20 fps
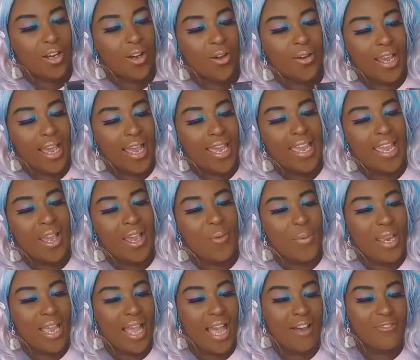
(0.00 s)
Okay, here
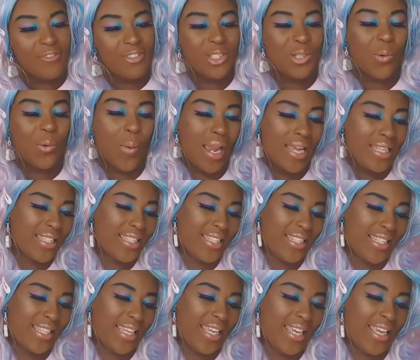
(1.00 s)
we have
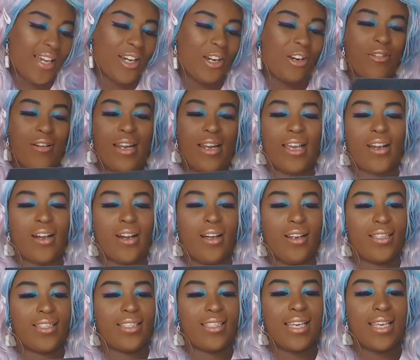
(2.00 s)
20 acrylic
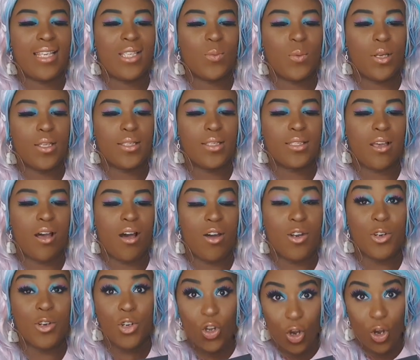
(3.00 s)
colors. These ones
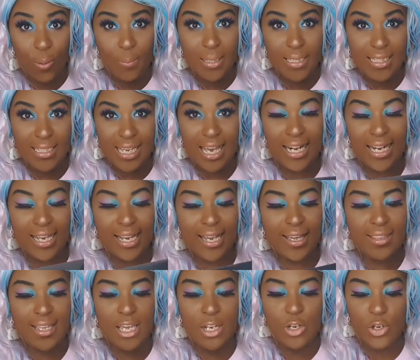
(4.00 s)
are not metallic
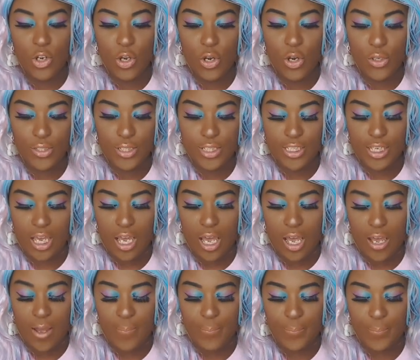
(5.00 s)
and they're not
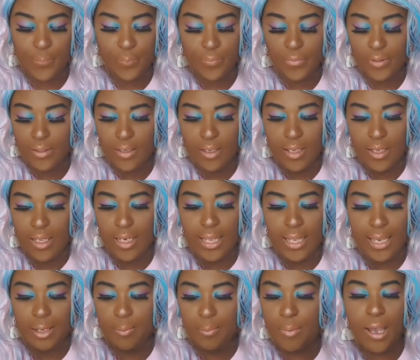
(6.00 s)

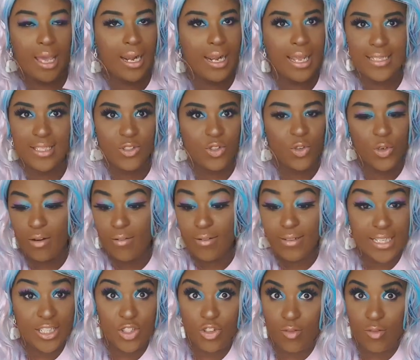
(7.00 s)
like pearlescent or
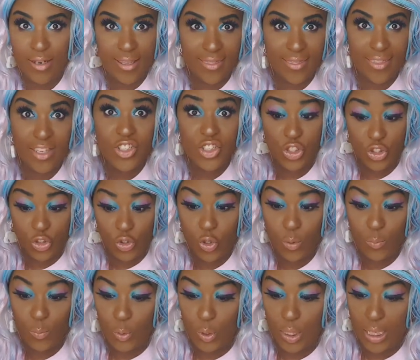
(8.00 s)
iridescent or anything. They're just
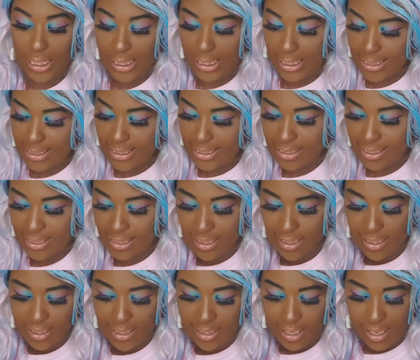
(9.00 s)
normal colors.
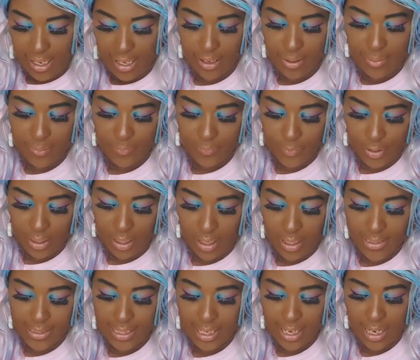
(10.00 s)

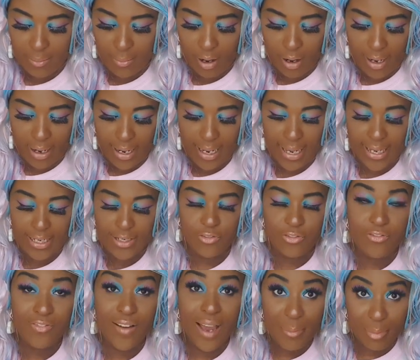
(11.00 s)
Last time I had
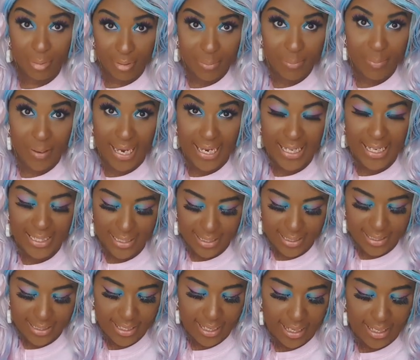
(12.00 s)
fabric
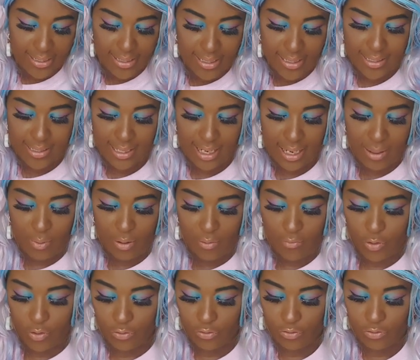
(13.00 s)
paints and this time
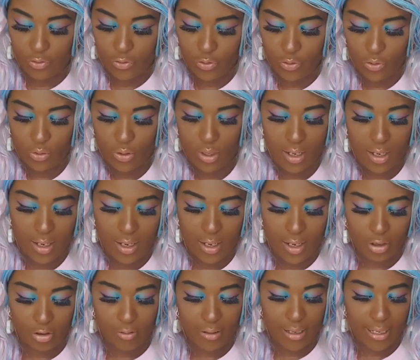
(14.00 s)
I've gone for
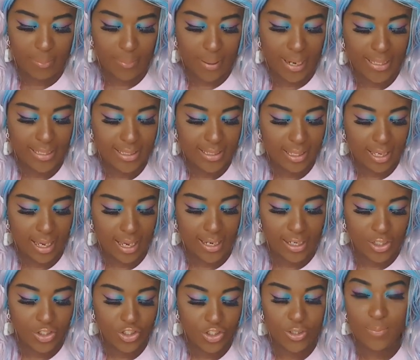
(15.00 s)
acrylic paints so that I
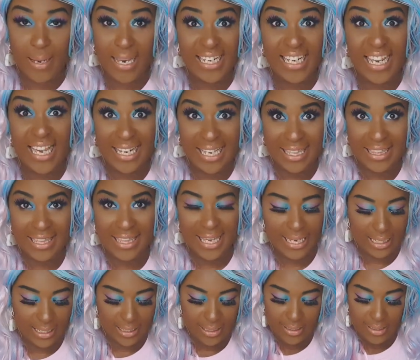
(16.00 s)
can just paint
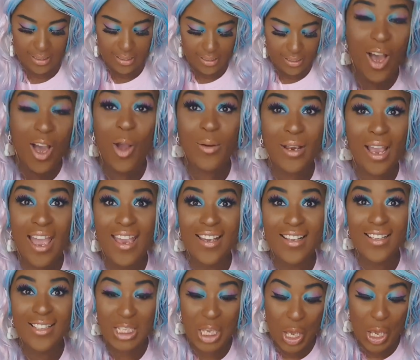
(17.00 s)
anything.
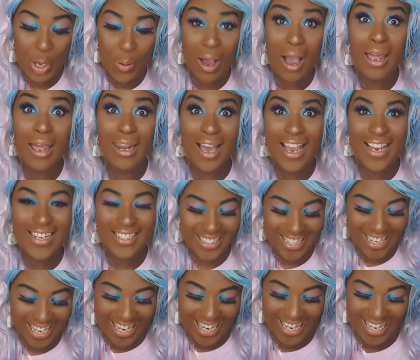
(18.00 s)
Okay, so I lied.
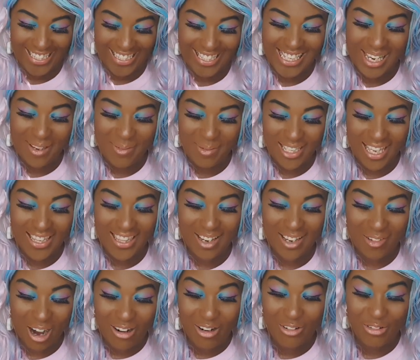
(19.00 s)
It seems that
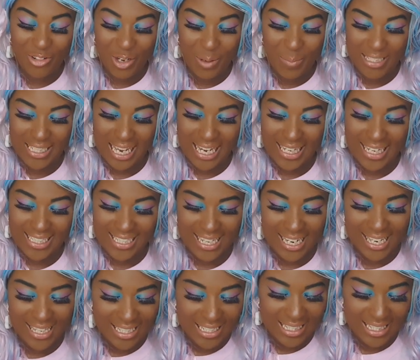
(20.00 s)
there are a few metallics in here.